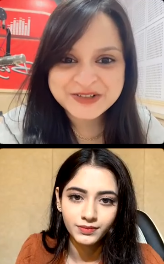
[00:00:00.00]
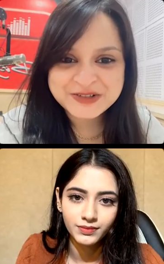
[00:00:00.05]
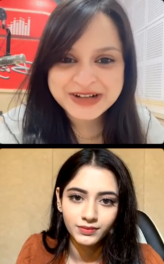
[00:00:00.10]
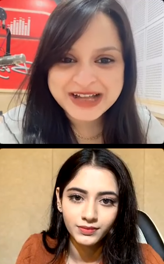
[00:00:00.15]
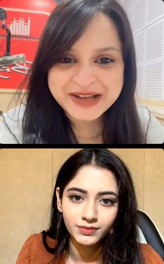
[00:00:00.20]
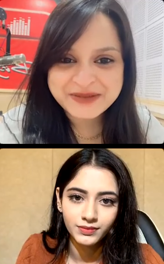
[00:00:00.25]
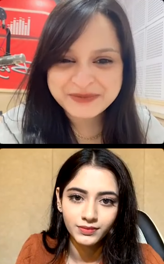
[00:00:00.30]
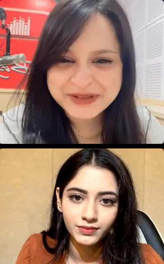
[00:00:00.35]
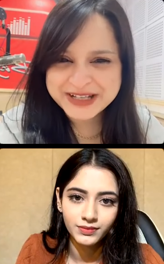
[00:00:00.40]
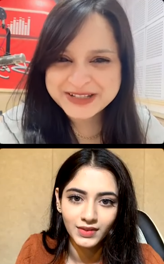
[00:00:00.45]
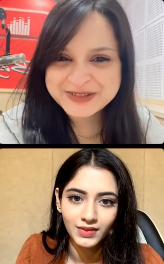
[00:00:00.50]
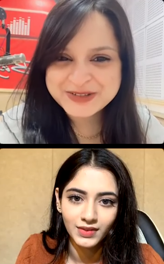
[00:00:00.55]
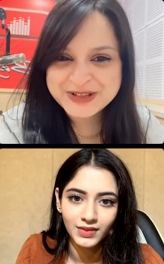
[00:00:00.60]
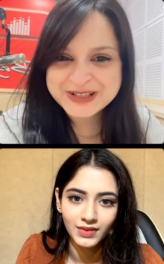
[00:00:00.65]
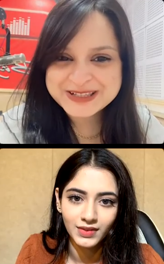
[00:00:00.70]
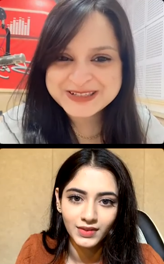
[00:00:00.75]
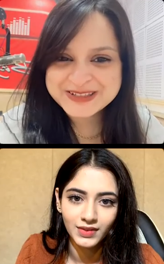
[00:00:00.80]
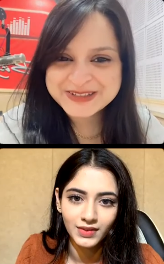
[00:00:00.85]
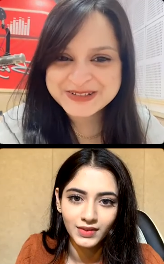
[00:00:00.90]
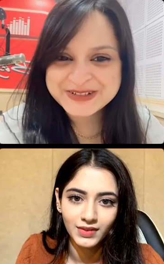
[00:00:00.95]
Speaker 1: dramas
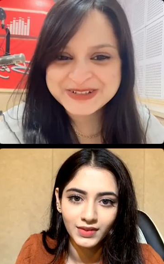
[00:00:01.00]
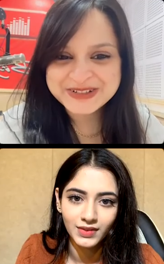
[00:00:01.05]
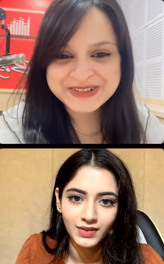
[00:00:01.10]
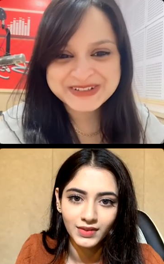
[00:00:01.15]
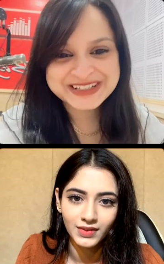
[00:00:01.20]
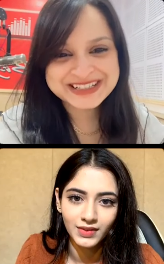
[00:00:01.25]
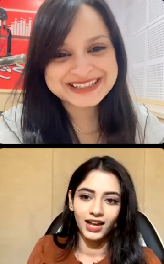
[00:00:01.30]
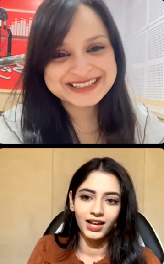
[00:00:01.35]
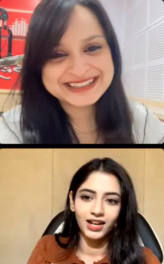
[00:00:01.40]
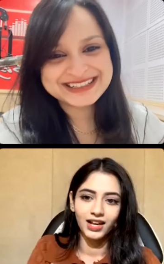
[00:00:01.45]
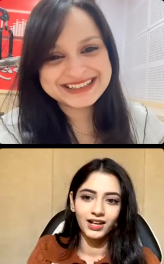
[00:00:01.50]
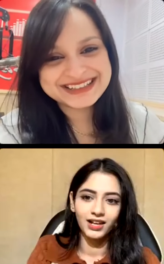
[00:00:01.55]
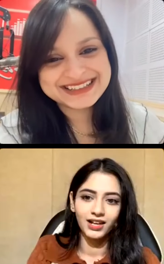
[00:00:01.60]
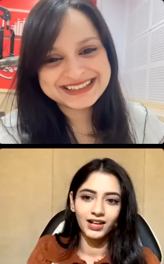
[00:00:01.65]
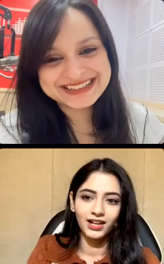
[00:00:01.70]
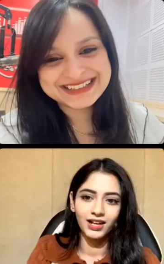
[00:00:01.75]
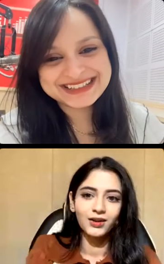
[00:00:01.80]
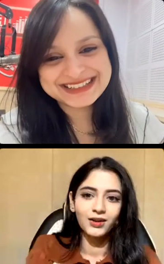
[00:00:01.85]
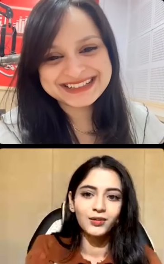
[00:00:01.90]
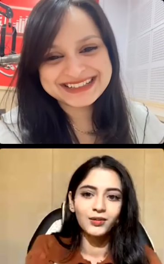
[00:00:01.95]
also?
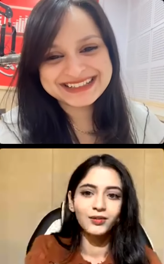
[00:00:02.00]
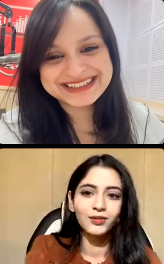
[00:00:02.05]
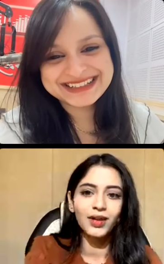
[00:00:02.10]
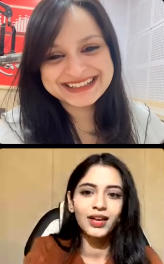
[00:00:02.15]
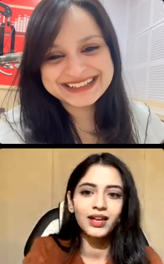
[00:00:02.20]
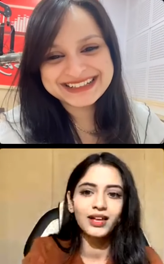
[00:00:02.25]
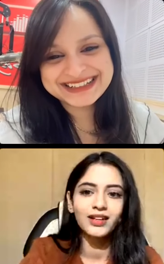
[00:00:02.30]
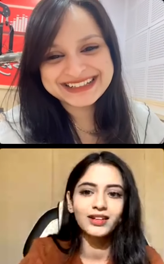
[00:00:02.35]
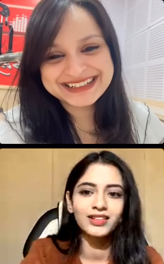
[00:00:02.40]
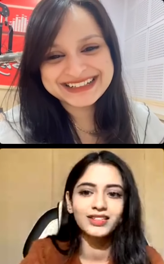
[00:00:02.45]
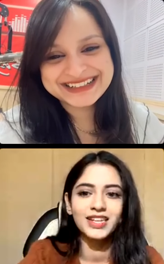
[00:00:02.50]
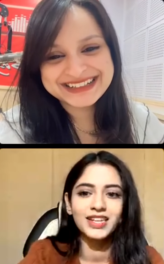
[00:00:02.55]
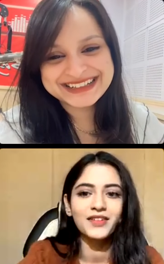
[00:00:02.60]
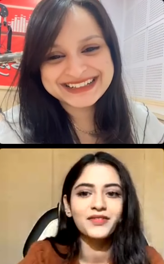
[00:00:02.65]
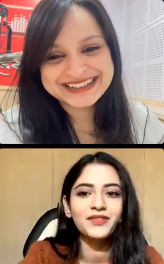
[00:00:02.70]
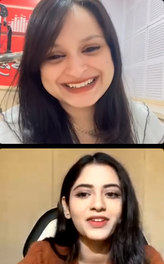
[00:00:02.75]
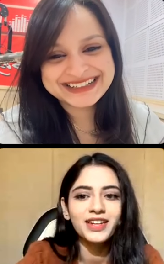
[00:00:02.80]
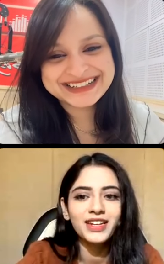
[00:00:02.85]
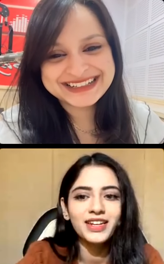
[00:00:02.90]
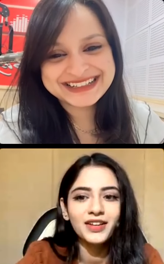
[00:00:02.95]
Well,
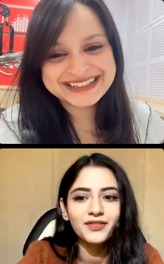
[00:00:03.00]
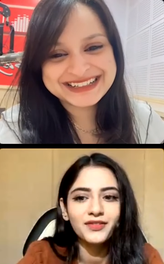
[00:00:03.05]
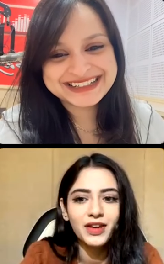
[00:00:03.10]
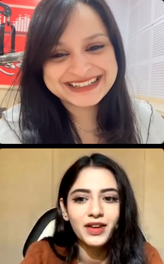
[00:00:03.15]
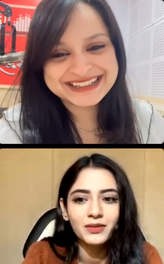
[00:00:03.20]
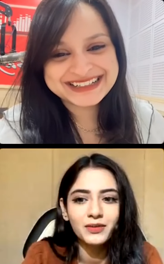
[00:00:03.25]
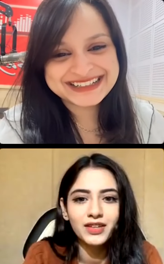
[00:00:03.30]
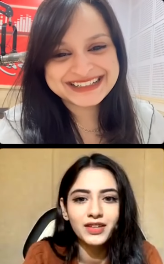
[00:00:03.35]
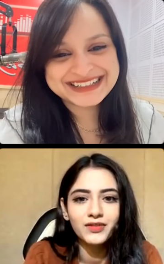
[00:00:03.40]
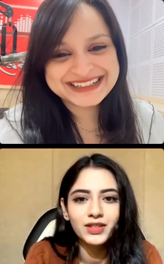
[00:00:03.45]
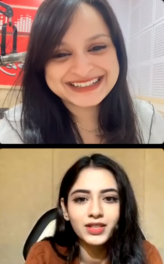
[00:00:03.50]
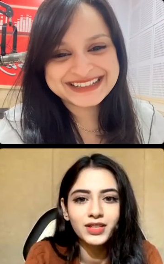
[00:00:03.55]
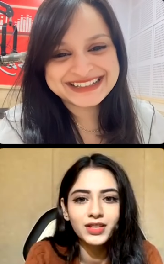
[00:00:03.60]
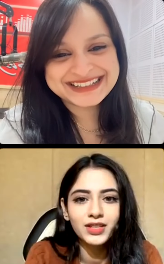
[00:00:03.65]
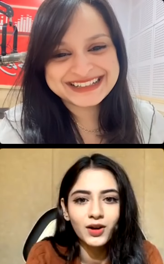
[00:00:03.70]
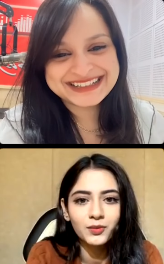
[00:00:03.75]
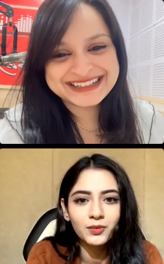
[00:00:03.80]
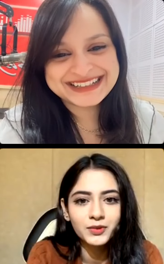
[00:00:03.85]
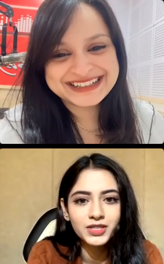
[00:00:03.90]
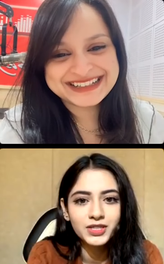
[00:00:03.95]
definitely, if I'm given the
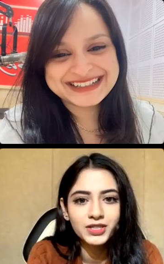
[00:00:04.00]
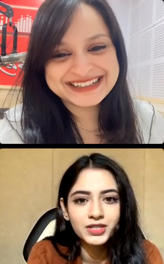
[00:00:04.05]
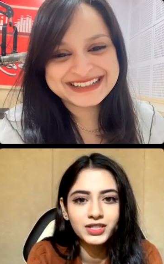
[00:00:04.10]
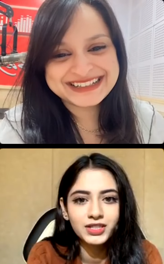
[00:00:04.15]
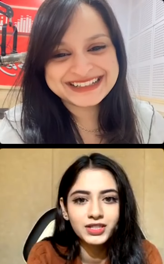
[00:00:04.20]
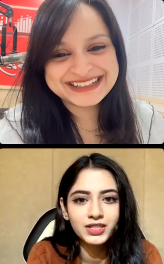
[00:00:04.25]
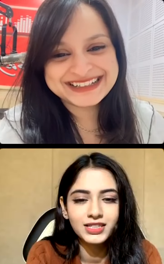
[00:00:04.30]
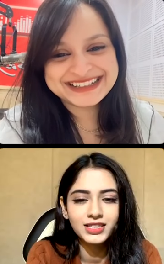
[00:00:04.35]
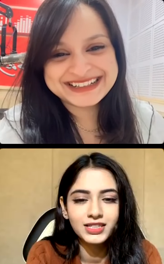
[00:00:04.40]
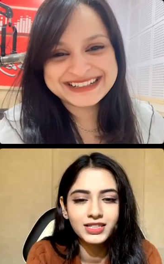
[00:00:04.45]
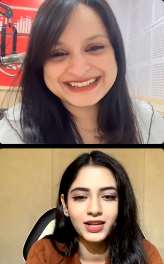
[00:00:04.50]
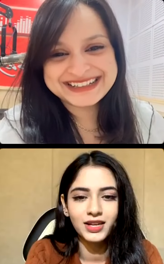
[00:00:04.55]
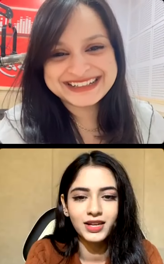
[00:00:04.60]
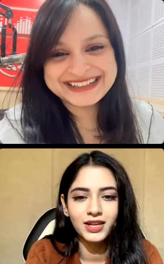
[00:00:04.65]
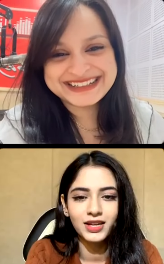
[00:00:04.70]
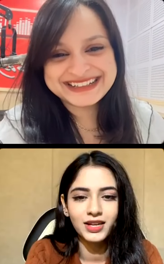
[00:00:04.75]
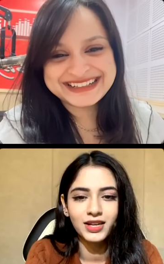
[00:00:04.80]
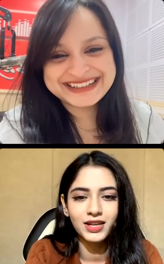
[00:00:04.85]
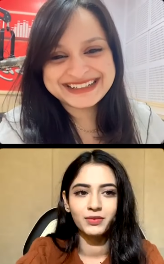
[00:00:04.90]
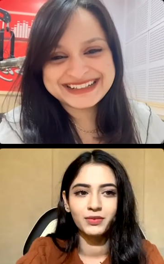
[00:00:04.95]
opportunity, I mean,
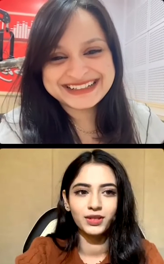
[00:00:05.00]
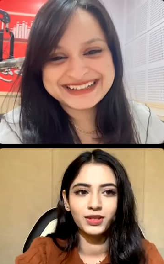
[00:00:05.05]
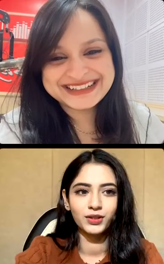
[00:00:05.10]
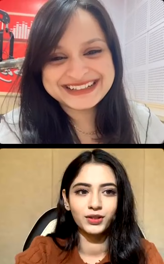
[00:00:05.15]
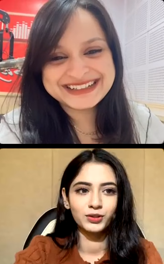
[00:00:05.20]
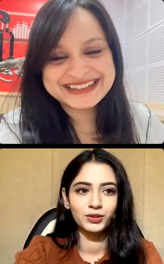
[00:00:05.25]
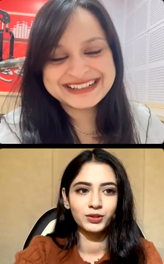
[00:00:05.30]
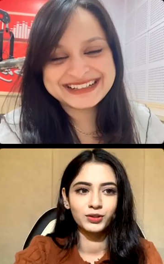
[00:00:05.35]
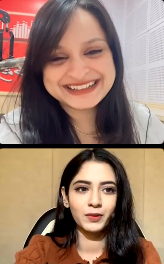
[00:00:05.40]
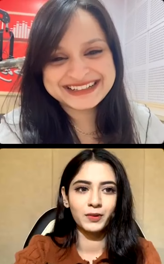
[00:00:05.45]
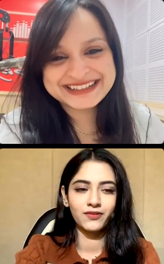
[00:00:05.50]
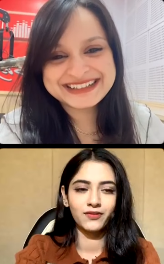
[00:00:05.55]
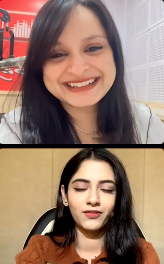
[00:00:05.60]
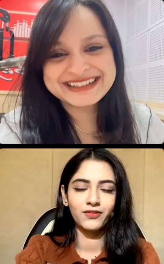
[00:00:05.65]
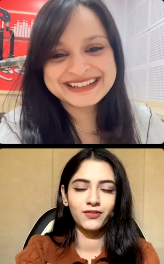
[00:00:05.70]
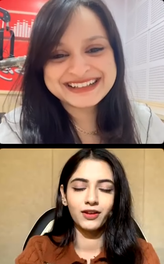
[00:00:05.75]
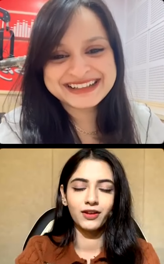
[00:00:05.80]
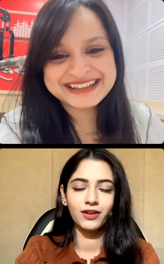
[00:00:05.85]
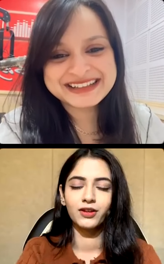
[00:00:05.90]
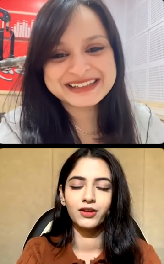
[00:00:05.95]
I'm a huge,
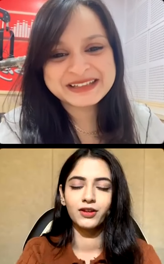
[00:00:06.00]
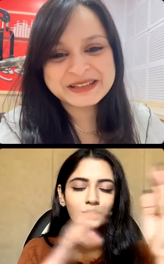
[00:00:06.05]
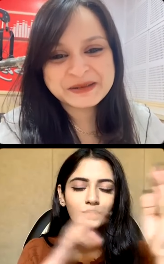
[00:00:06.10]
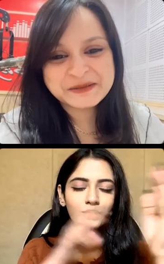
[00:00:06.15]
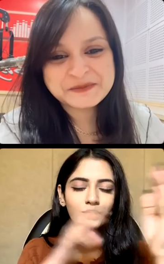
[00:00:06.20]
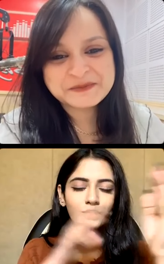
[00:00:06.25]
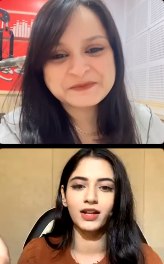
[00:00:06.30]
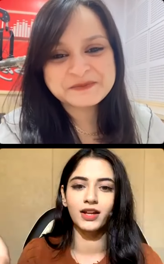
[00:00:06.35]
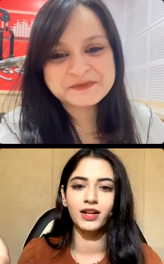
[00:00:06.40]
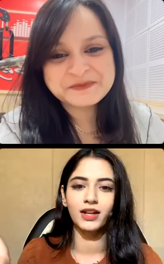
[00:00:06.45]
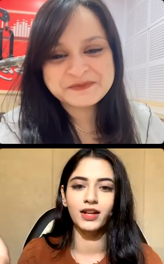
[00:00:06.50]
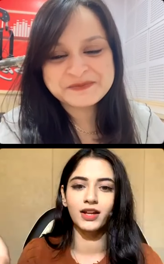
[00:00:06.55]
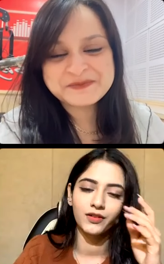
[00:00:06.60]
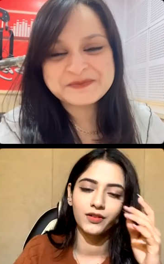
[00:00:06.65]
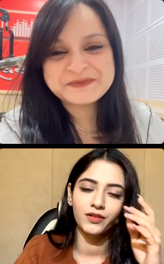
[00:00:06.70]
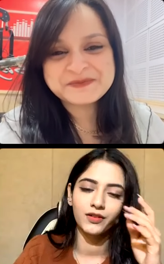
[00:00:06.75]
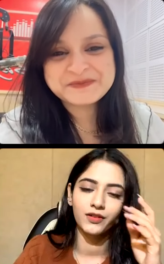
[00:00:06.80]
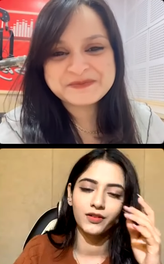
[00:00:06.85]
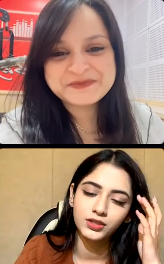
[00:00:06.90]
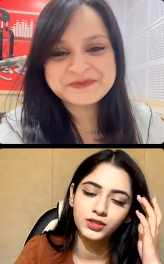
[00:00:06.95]
huge fan, and I
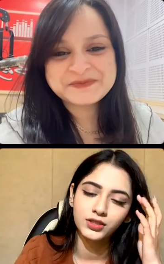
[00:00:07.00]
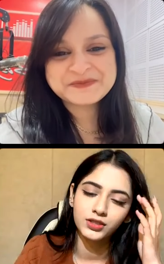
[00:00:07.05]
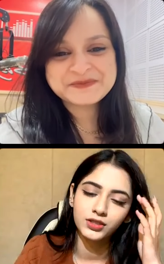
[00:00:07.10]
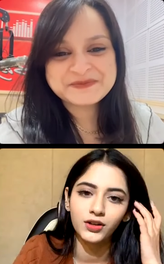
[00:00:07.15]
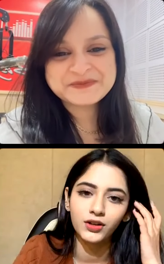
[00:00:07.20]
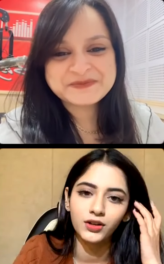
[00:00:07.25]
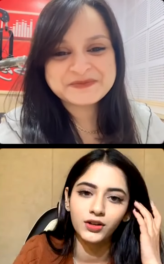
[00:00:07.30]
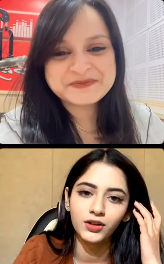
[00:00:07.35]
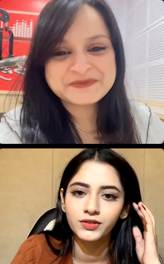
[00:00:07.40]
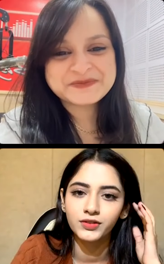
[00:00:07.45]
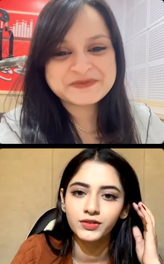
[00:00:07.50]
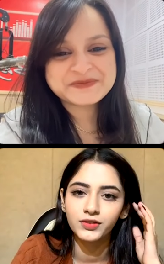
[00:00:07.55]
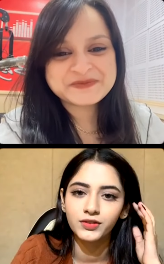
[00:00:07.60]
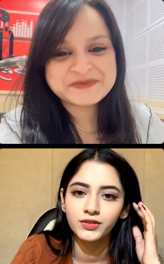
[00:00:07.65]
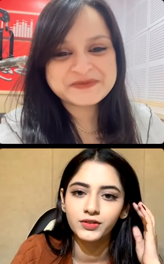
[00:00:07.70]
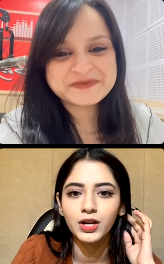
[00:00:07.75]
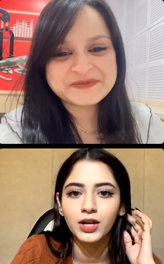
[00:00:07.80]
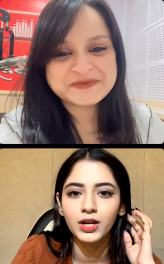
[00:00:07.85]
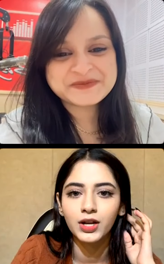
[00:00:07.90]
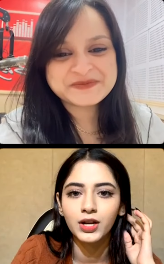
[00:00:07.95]
watched a lot of K
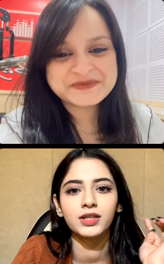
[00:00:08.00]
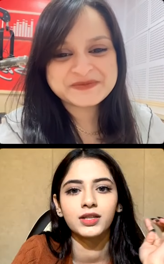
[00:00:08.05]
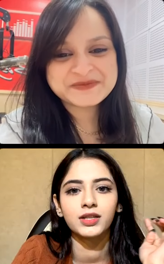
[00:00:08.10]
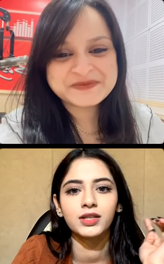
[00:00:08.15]
dramas.